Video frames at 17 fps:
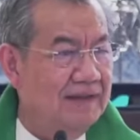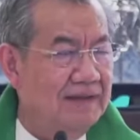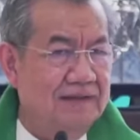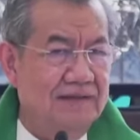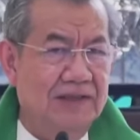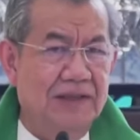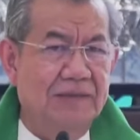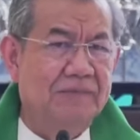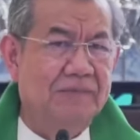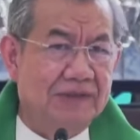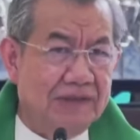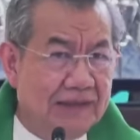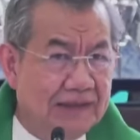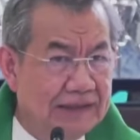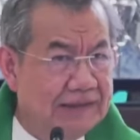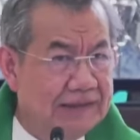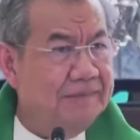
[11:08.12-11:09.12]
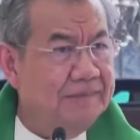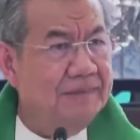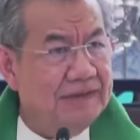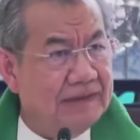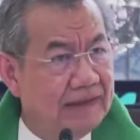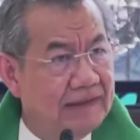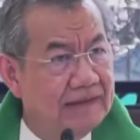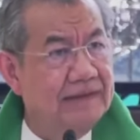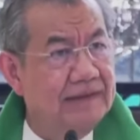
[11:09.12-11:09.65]
You have time,
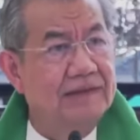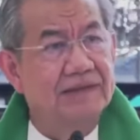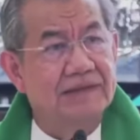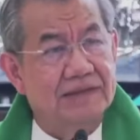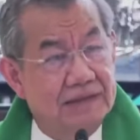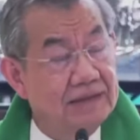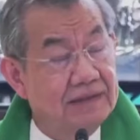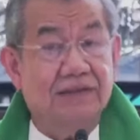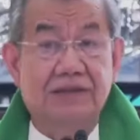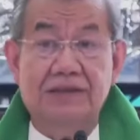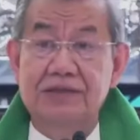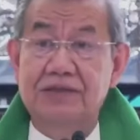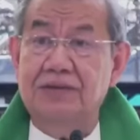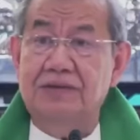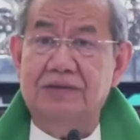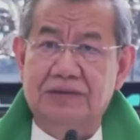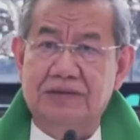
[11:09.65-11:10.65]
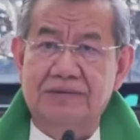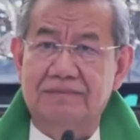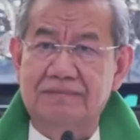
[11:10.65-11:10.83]
talents, and treasures.